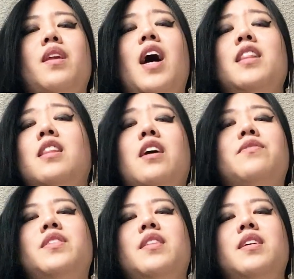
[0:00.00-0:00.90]
I
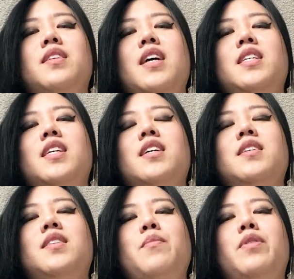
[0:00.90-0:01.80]
loved these
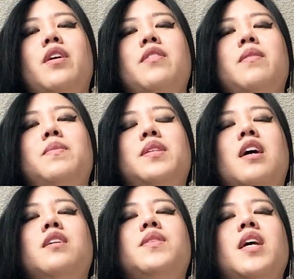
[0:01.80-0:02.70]
ideas they put on themselves,